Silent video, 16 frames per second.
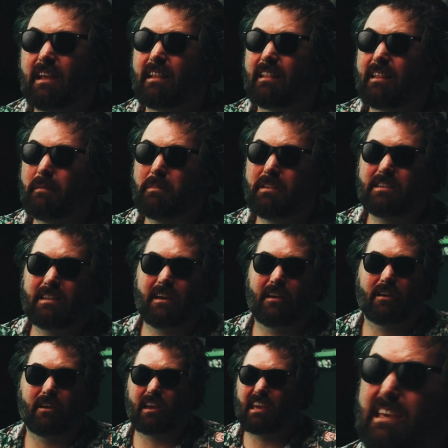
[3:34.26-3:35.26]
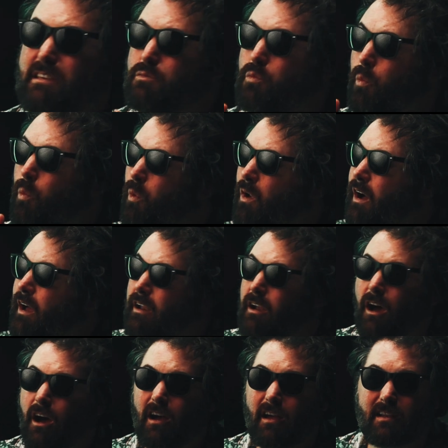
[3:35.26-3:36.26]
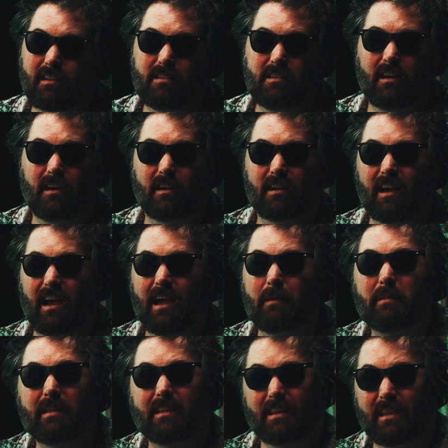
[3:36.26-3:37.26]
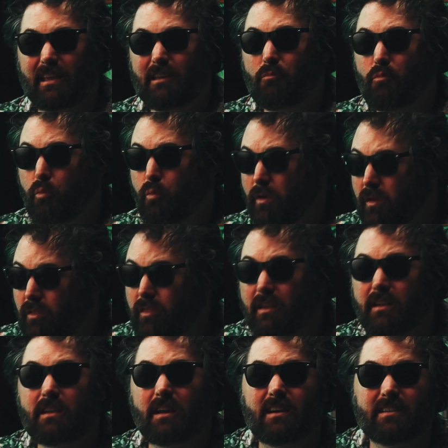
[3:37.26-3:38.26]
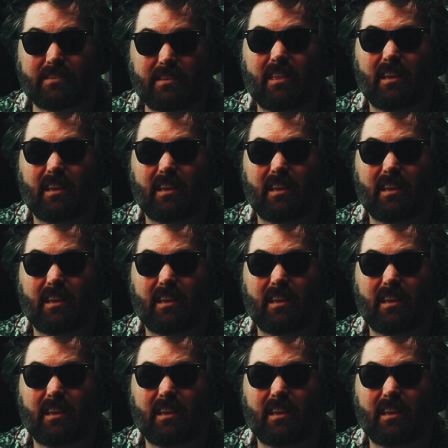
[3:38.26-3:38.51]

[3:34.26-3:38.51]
Let me tell you, he's one odd duck. I mean, he really does